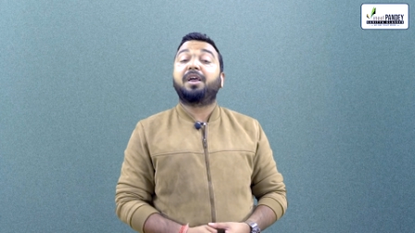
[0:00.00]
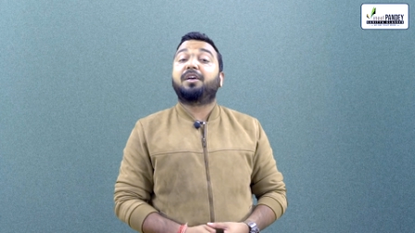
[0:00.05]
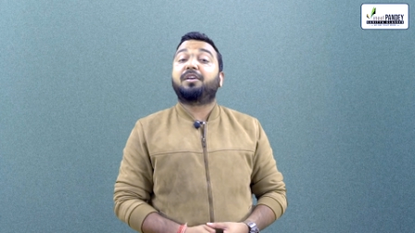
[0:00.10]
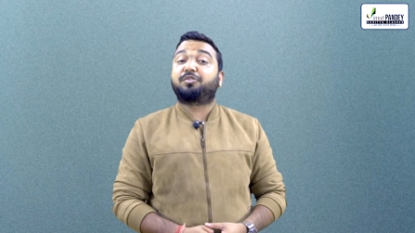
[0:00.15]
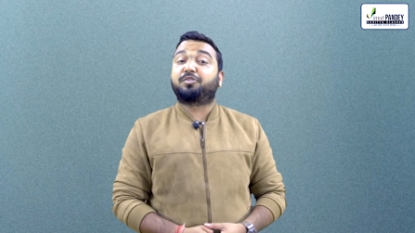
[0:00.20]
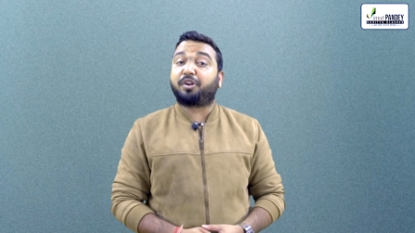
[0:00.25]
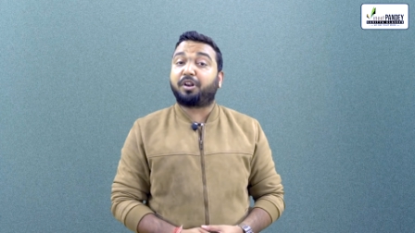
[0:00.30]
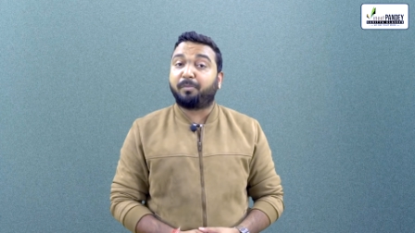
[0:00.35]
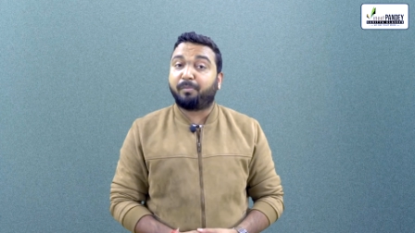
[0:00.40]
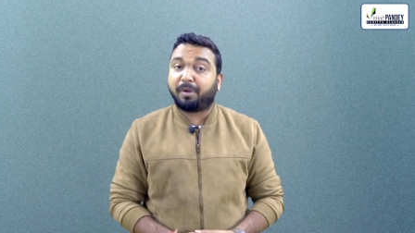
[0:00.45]

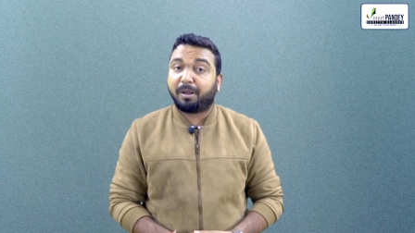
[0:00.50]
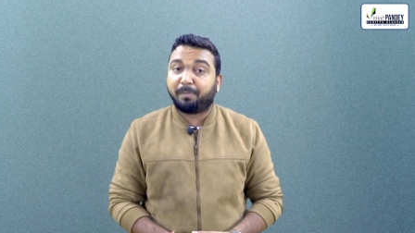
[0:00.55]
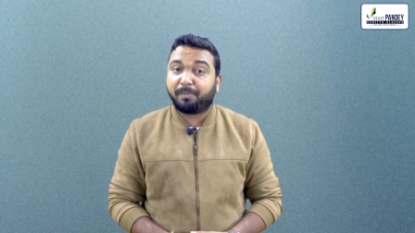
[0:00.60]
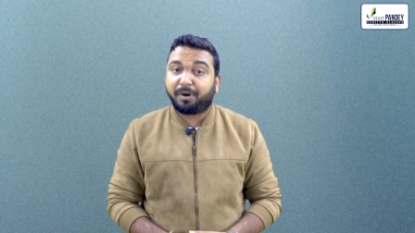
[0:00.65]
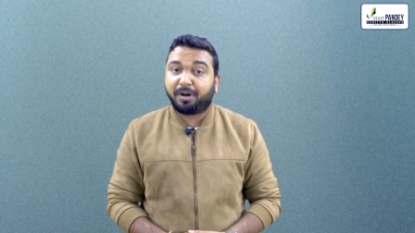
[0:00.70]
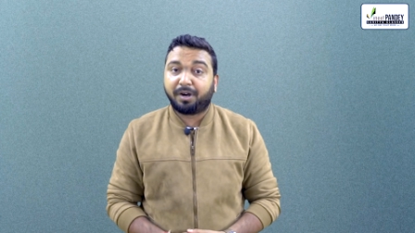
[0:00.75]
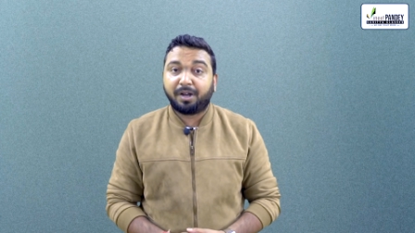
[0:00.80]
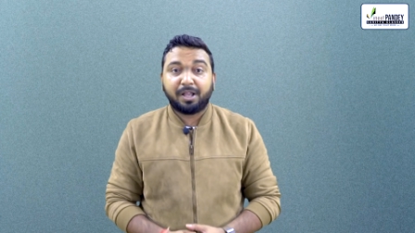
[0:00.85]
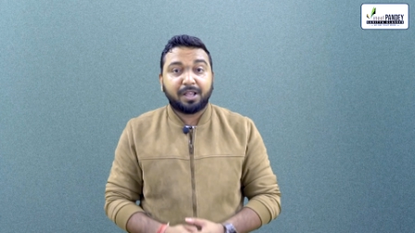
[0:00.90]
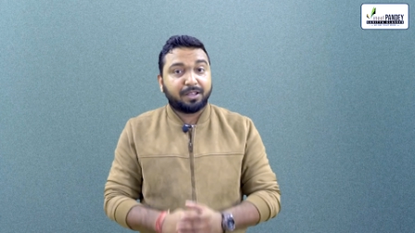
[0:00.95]
So
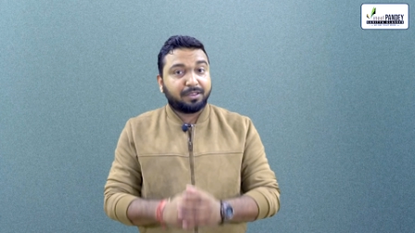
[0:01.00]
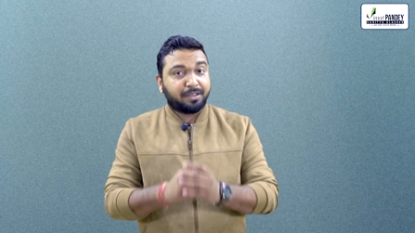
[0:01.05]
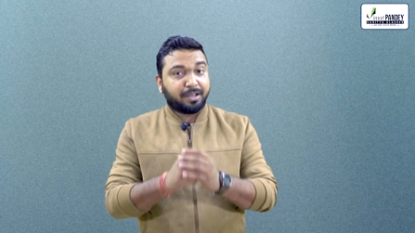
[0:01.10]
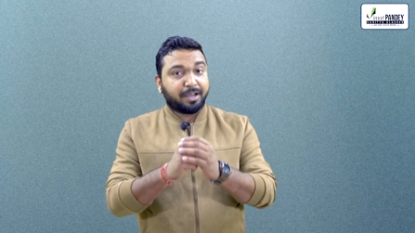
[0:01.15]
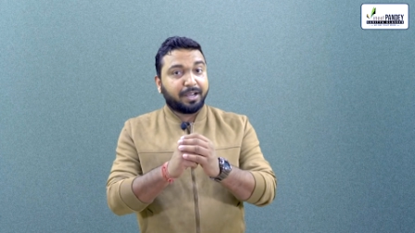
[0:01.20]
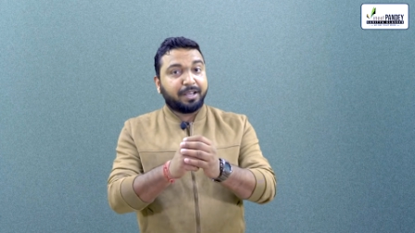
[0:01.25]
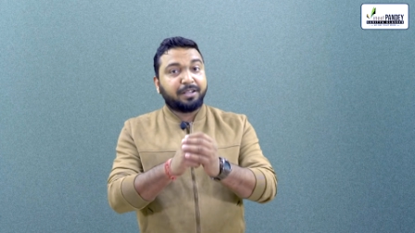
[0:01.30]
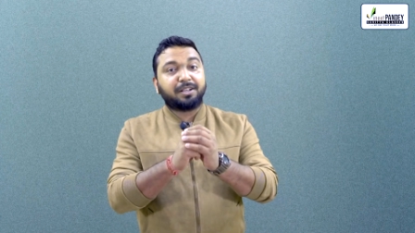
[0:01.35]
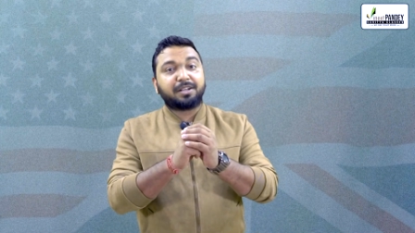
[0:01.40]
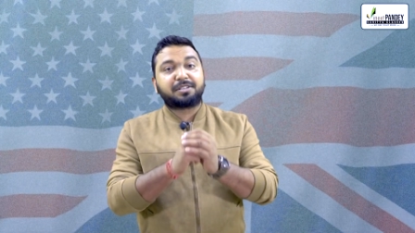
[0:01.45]
remember
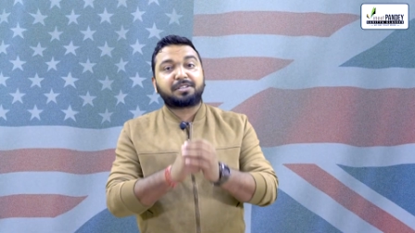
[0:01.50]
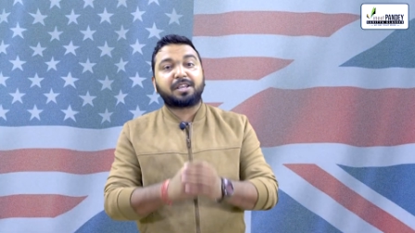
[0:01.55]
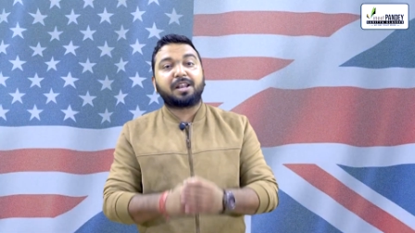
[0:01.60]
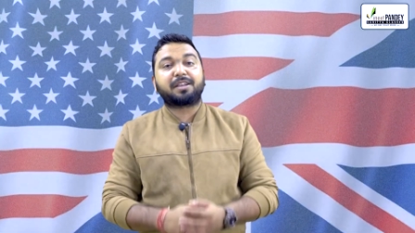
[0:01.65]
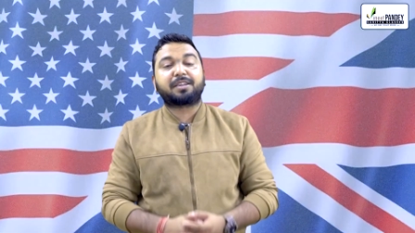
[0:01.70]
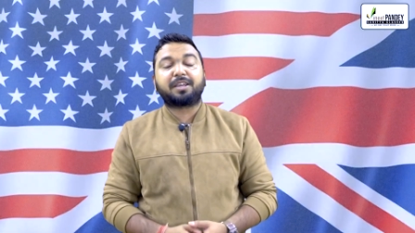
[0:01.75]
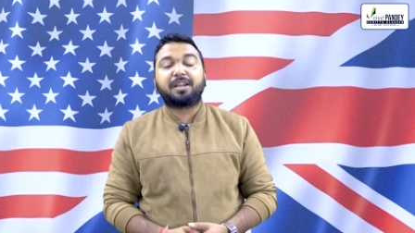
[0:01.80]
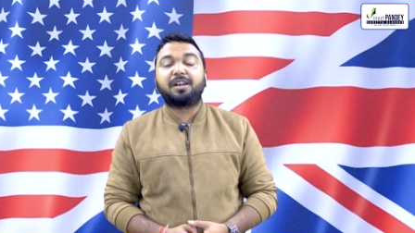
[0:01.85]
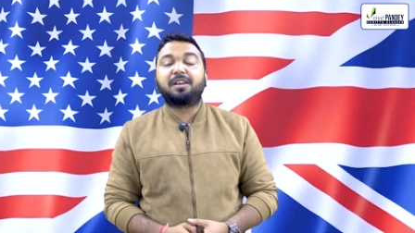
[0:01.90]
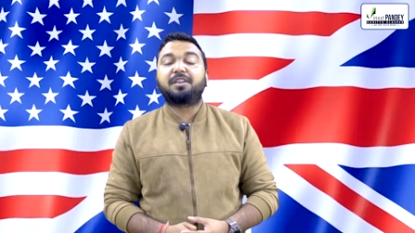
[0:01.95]
the inner
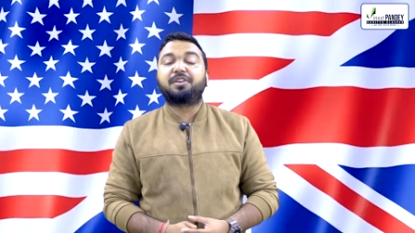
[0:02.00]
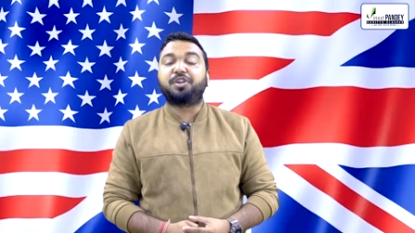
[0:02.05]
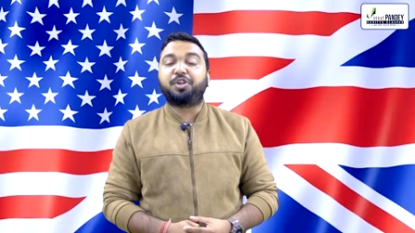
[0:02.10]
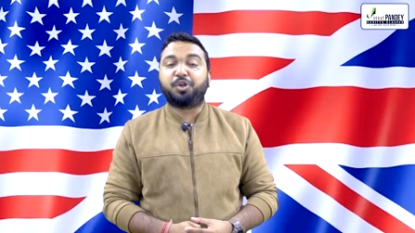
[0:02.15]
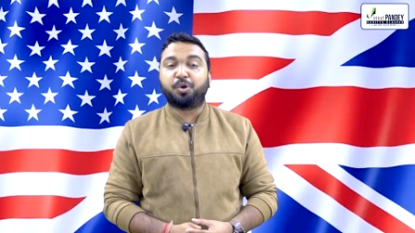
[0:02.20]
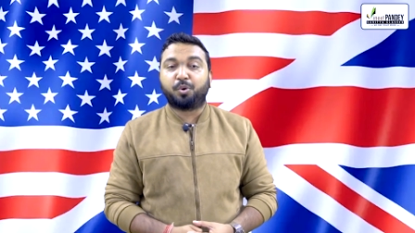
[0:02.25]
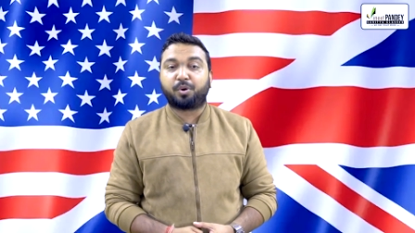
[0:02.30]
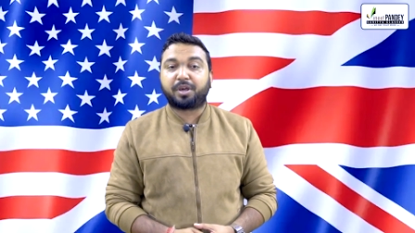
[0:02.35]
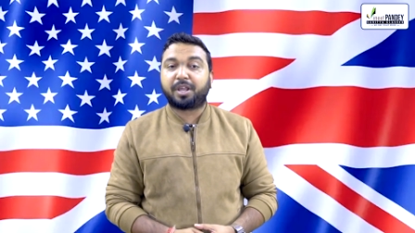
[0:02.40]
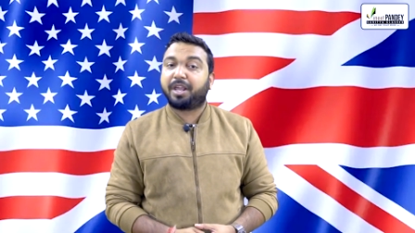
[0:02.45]
circle
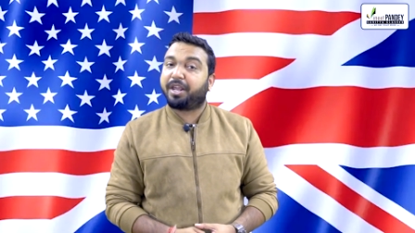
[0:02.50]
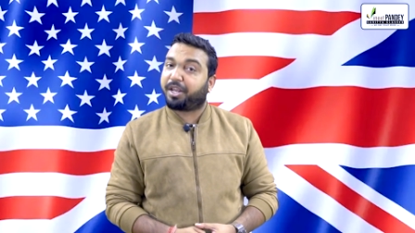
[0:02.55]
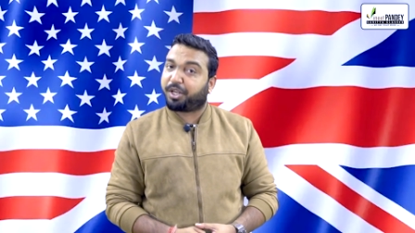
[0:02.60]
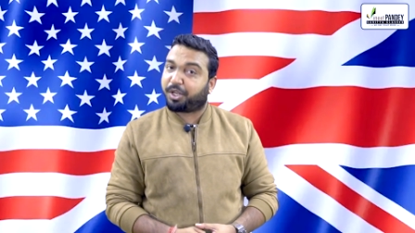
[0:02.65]
UK,